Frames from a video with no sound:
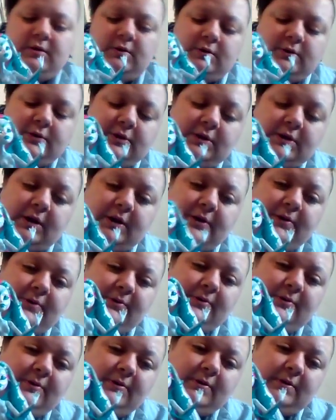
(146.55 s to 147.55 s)

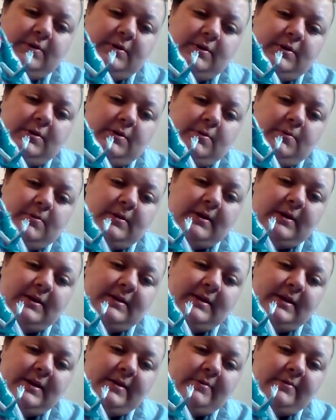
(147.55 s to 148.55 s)
So what I
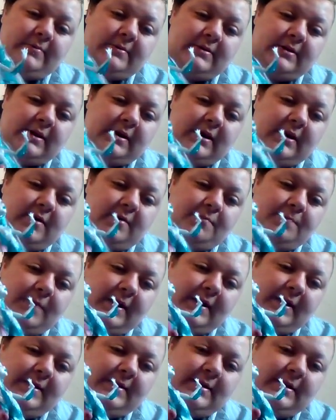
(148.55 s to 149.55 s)
did was I kind of
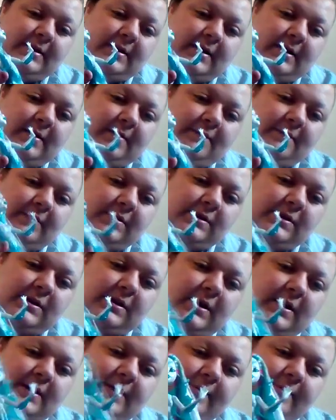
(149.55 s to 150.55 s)
painted kind of the
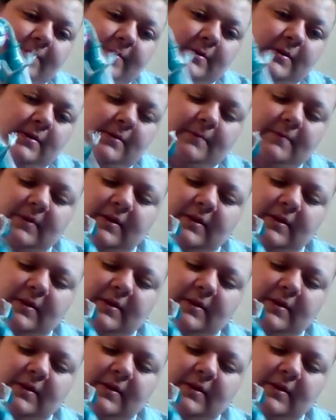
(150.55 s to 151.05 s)
sides with them.